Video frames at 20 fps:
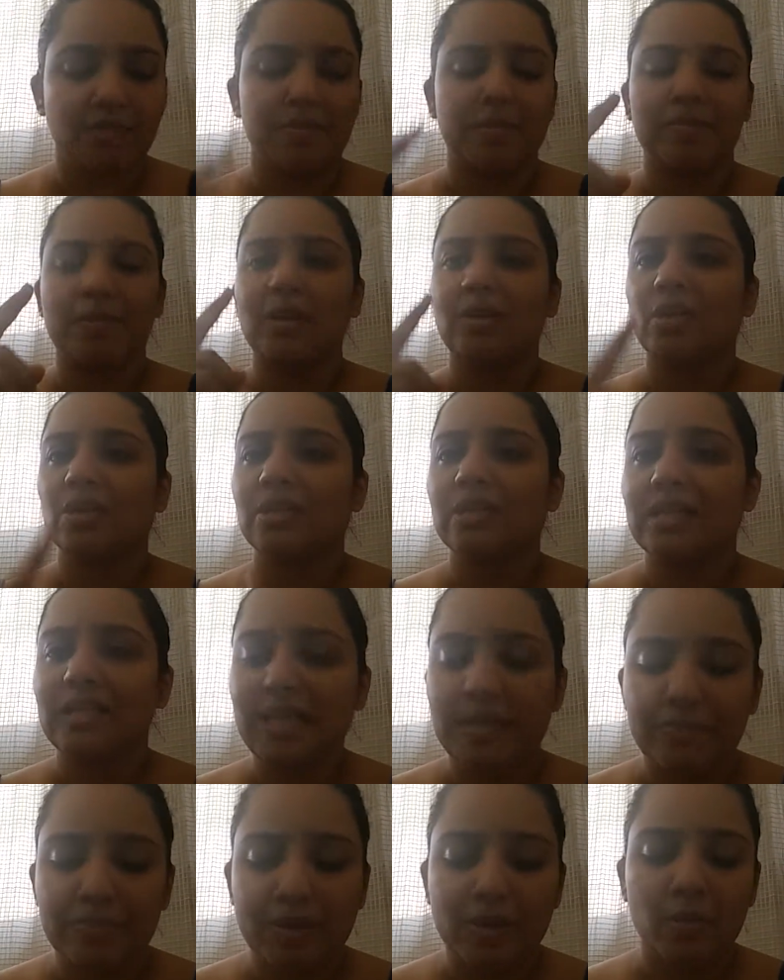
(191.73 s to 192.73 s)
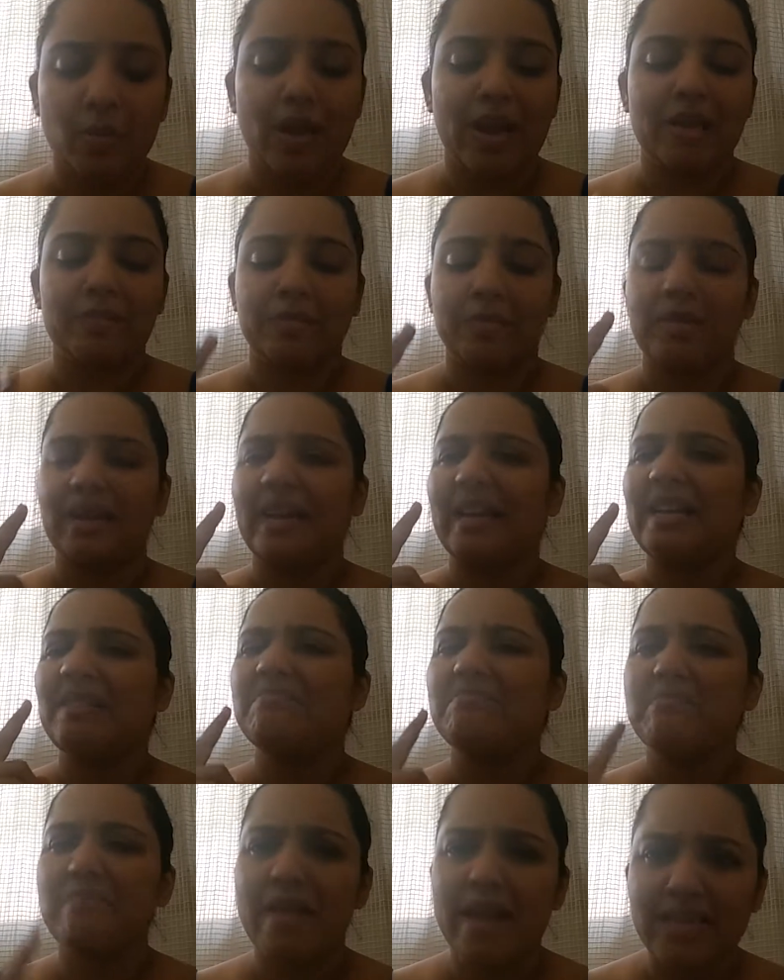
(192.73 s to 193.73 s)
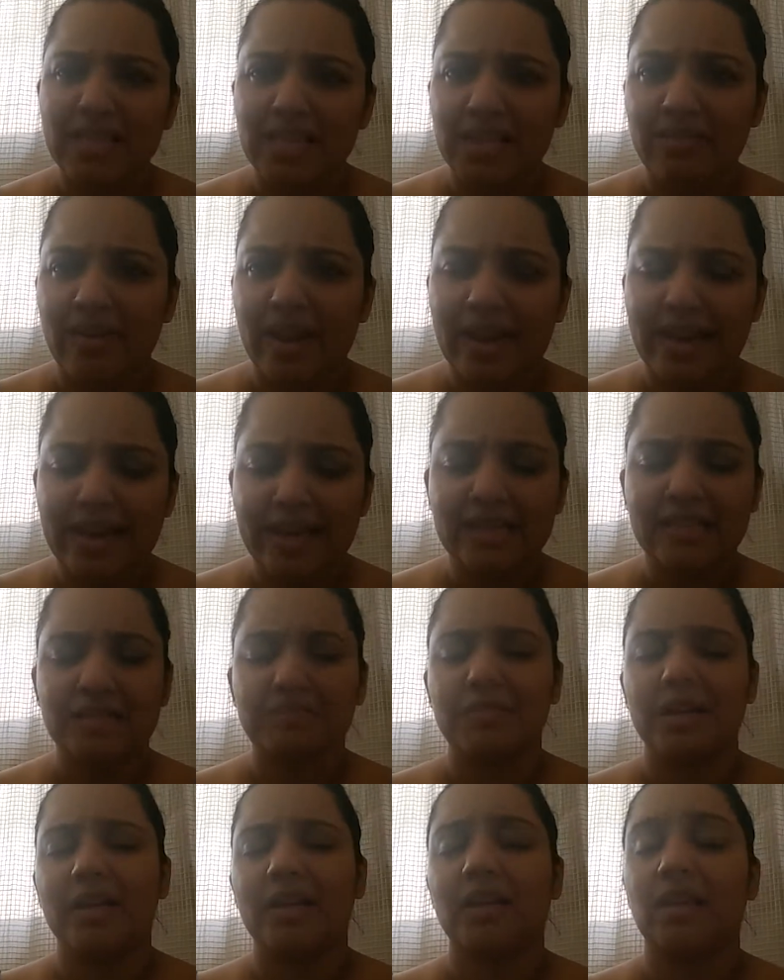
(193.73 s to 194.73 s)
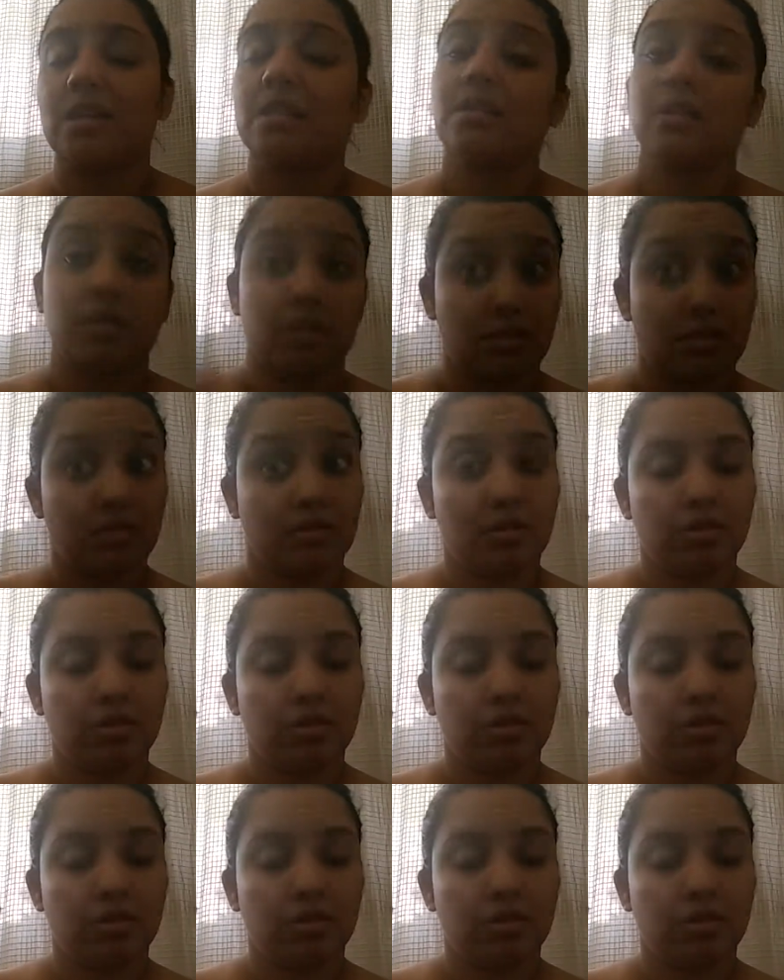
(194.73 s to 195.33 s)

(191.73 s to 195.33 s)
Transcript: people are not sleeping well, people are getting massive headaches and migraines and